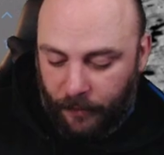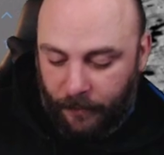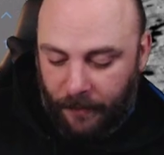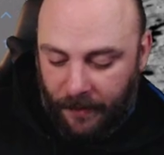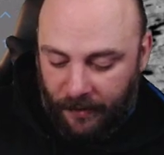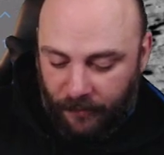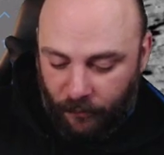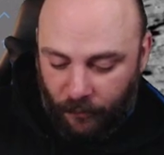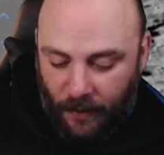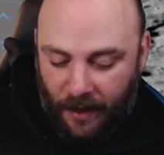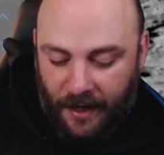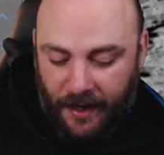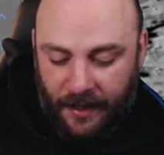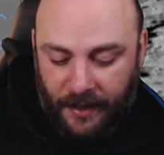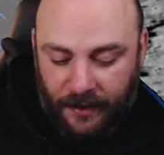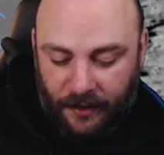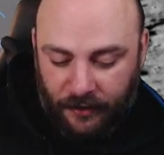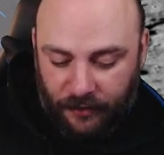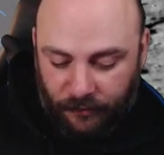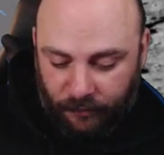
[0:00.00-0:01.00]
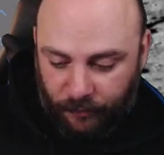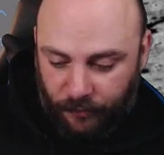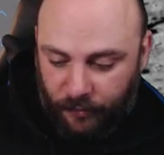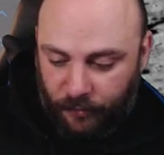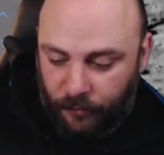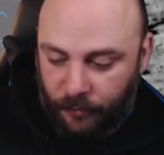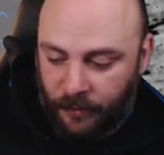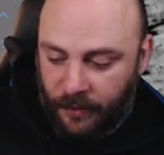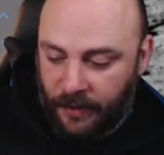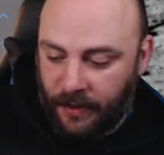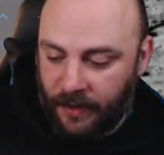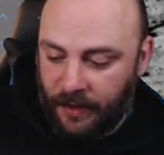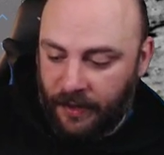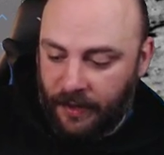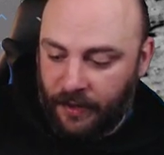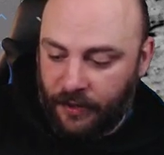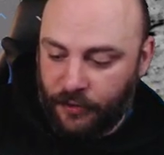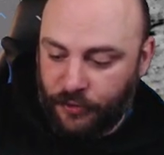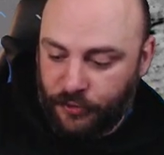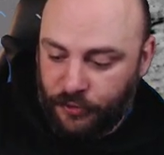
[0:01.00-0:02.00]
my way through
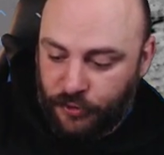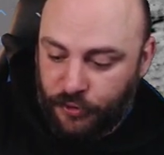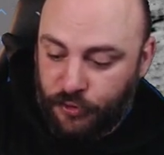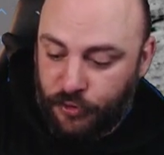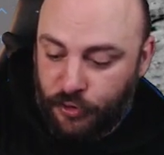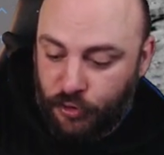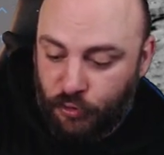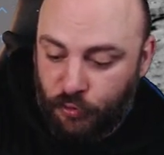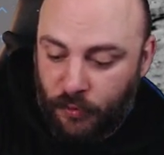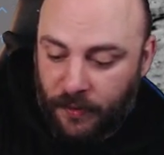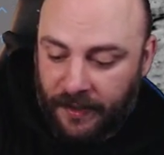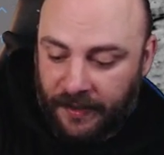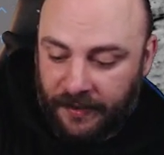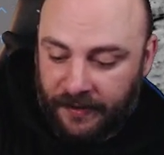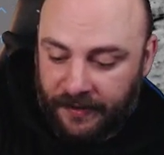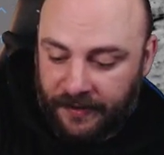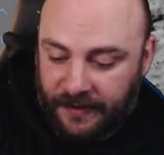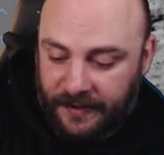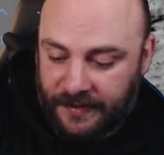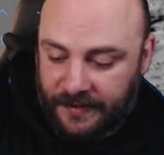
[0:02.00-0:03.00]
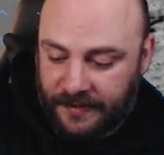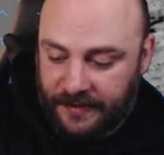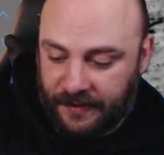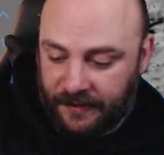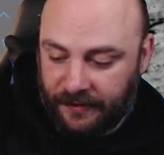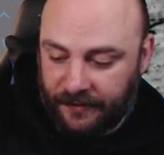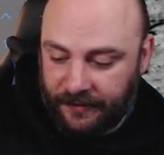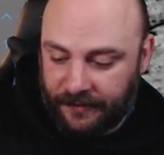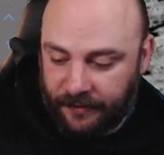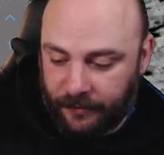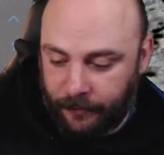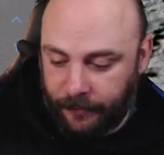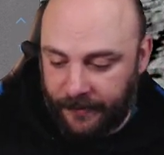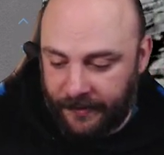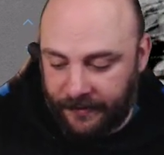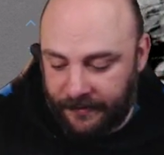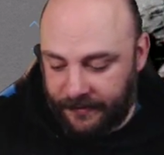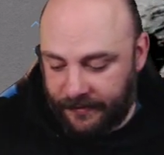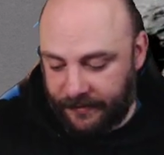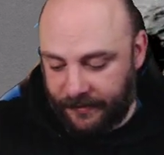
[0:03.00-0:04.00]
doing this a little
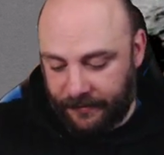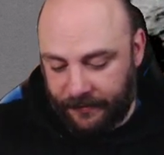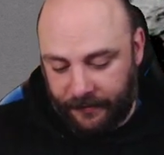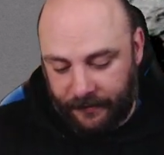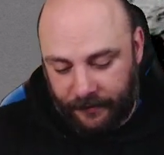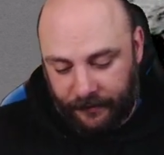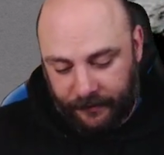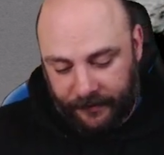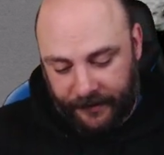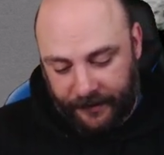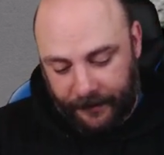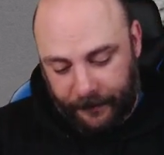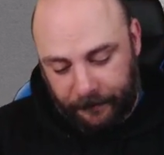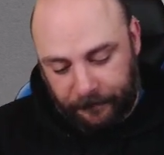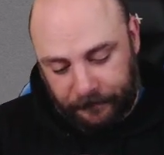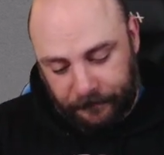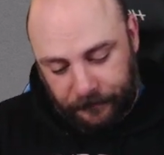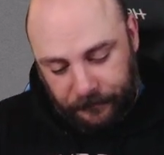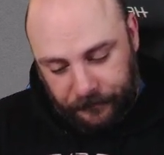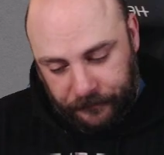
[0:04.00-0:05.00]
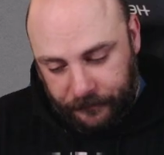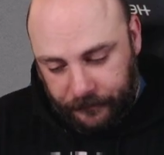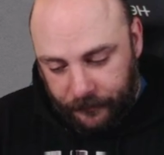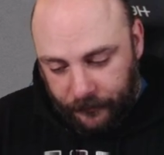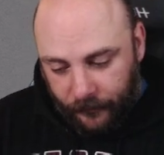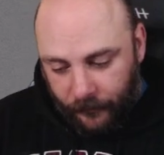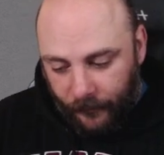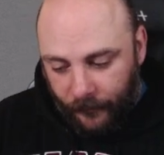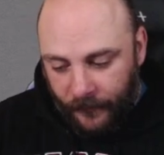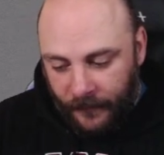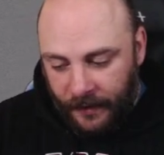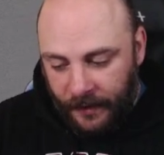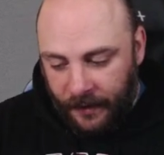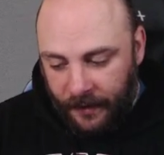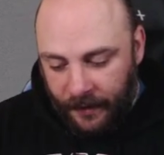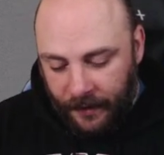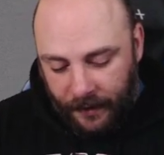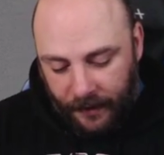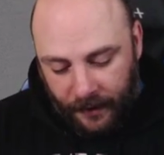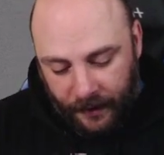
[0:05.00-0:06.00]
bit, okay?
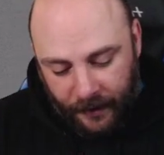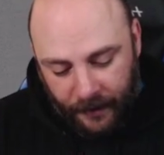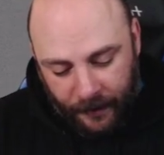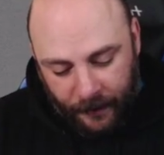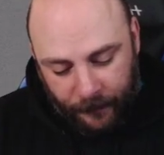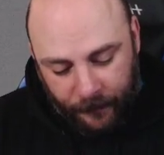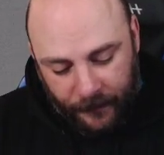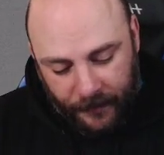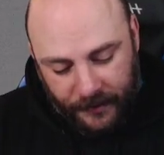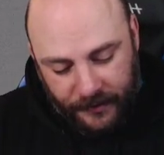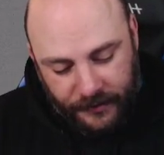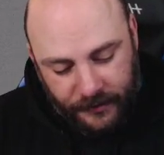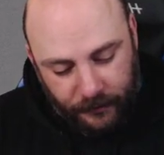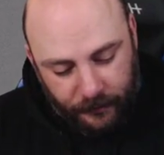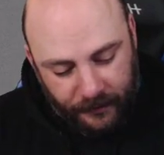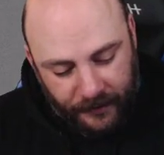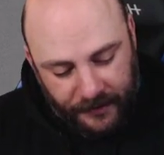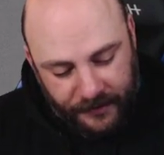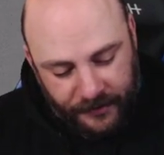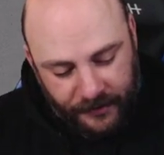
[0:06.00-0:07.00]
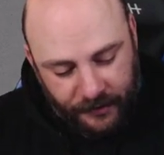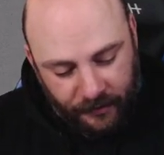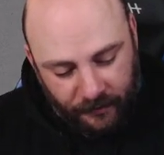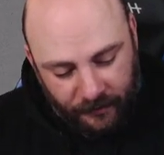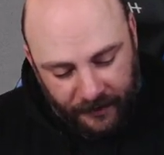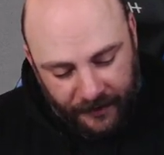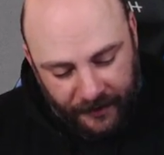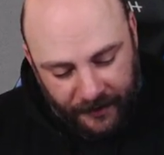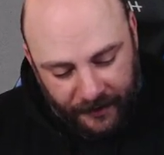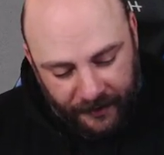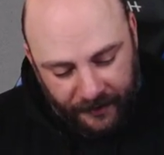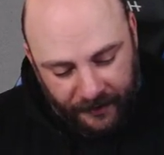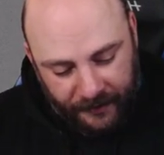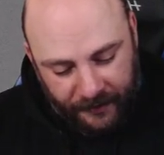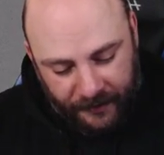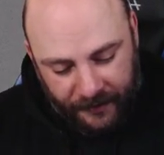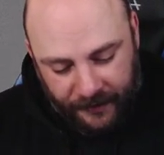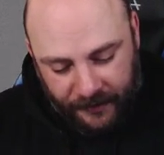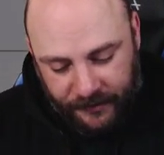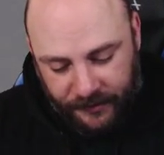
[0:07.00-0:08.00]
So let's go
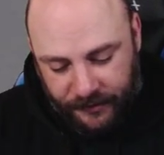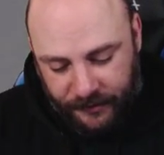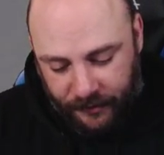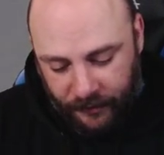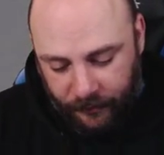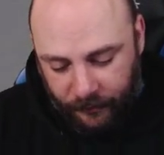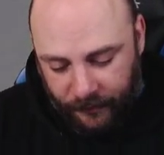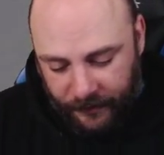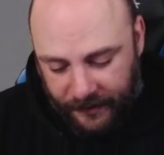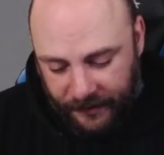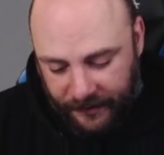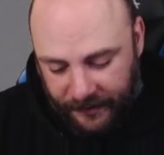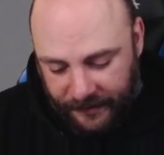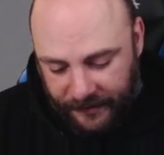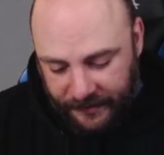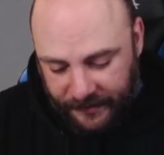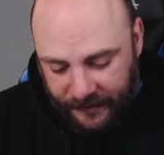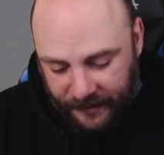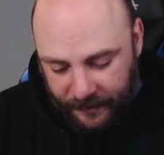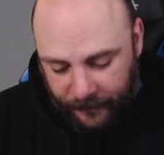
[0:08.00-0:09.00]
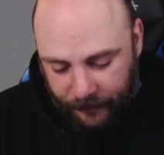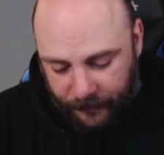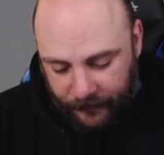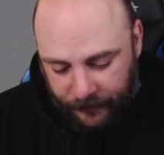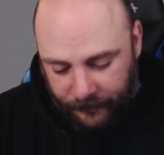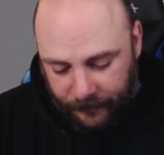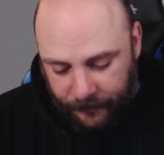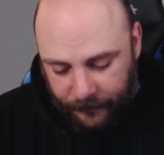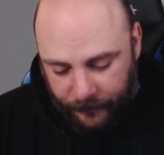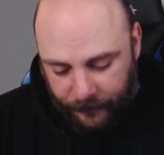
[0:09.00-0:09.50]
ahead and start with an example.